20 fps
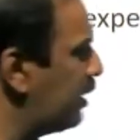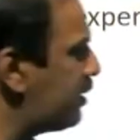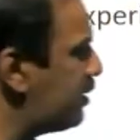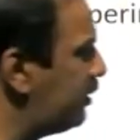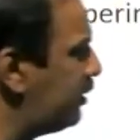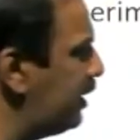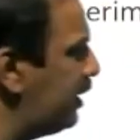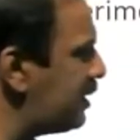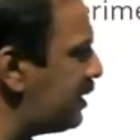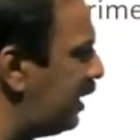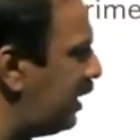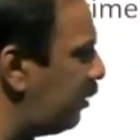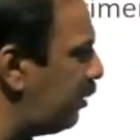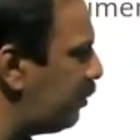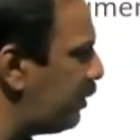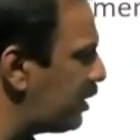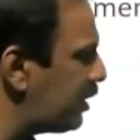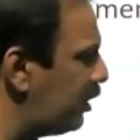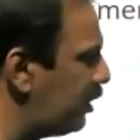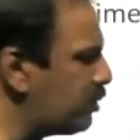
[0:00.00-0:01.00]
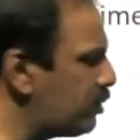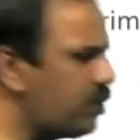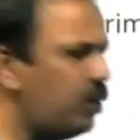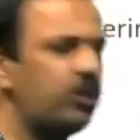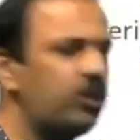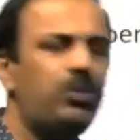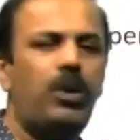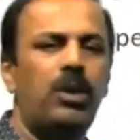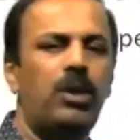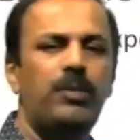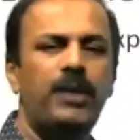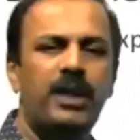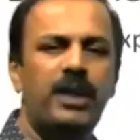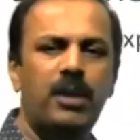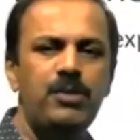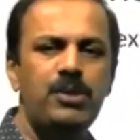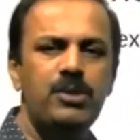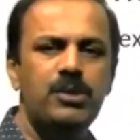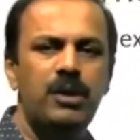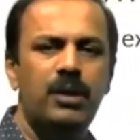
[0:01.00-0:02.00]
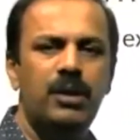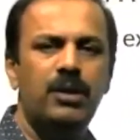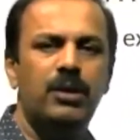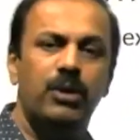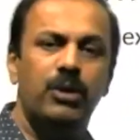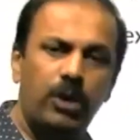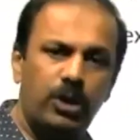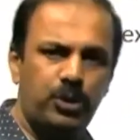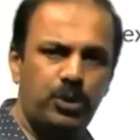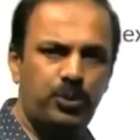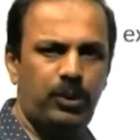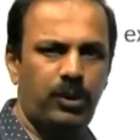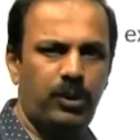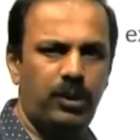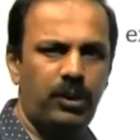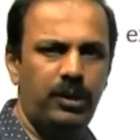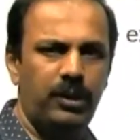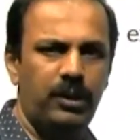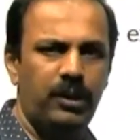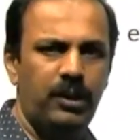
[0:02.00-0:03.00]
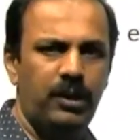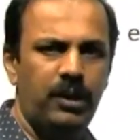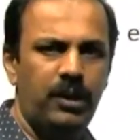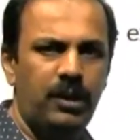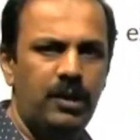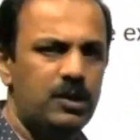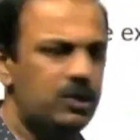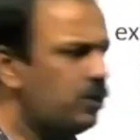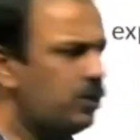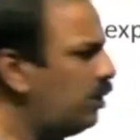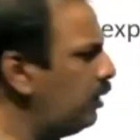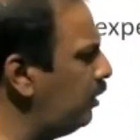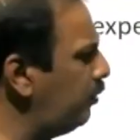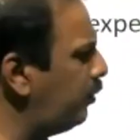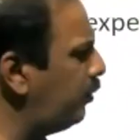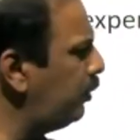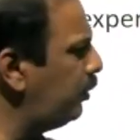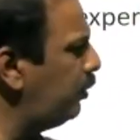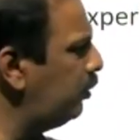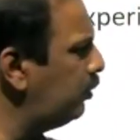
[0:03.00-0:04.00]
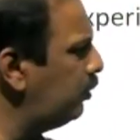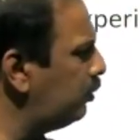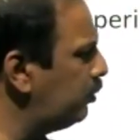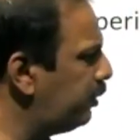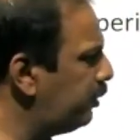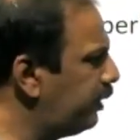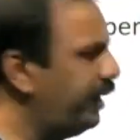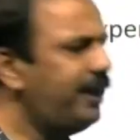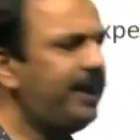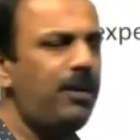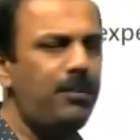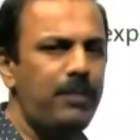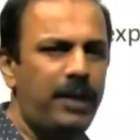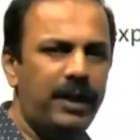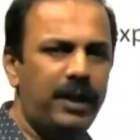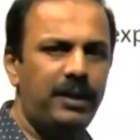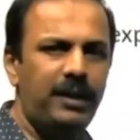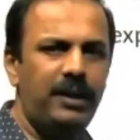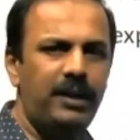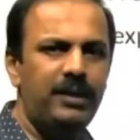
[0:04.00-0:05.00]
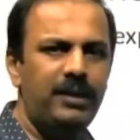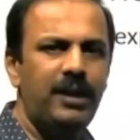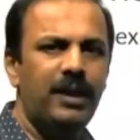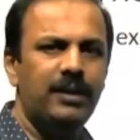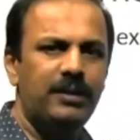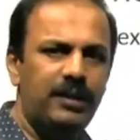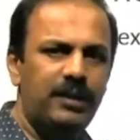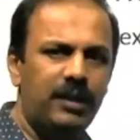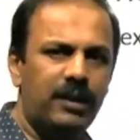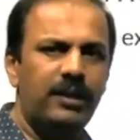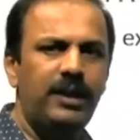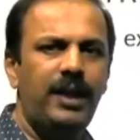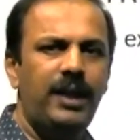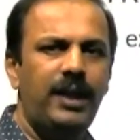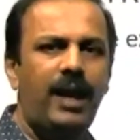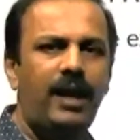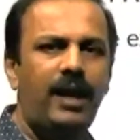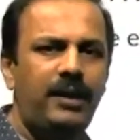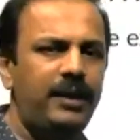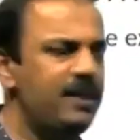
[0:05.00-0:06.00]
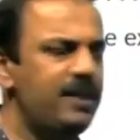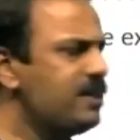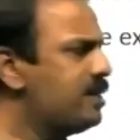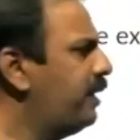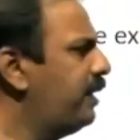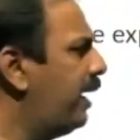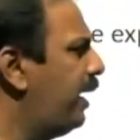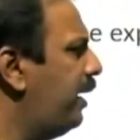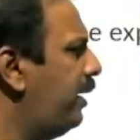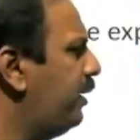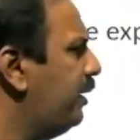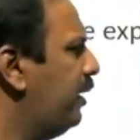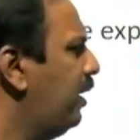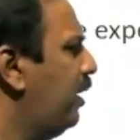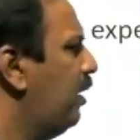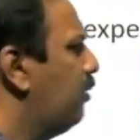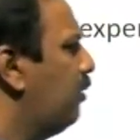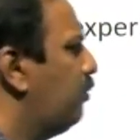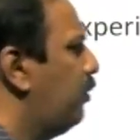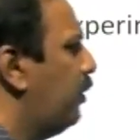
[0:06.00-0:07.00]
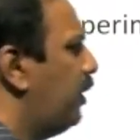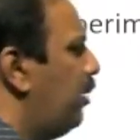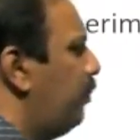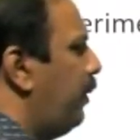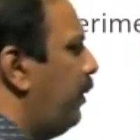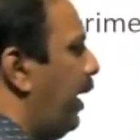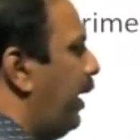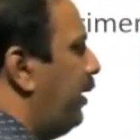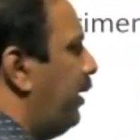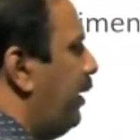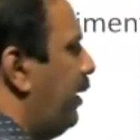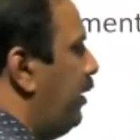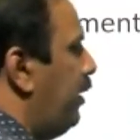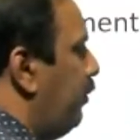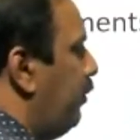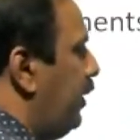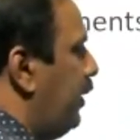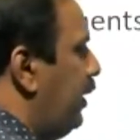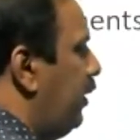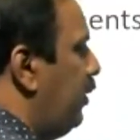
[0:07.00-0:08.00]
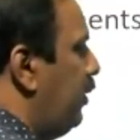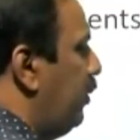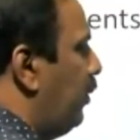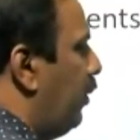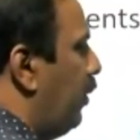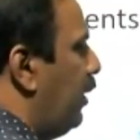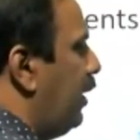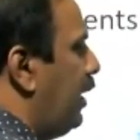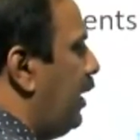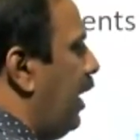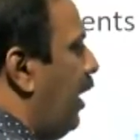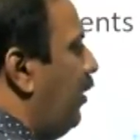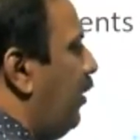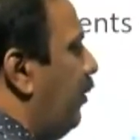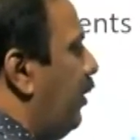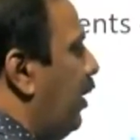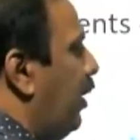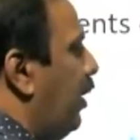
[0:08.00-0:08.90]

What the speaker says: this side of the south pole becomes north pole. So if you take a magnet, the reality is that for a magnet, we don't have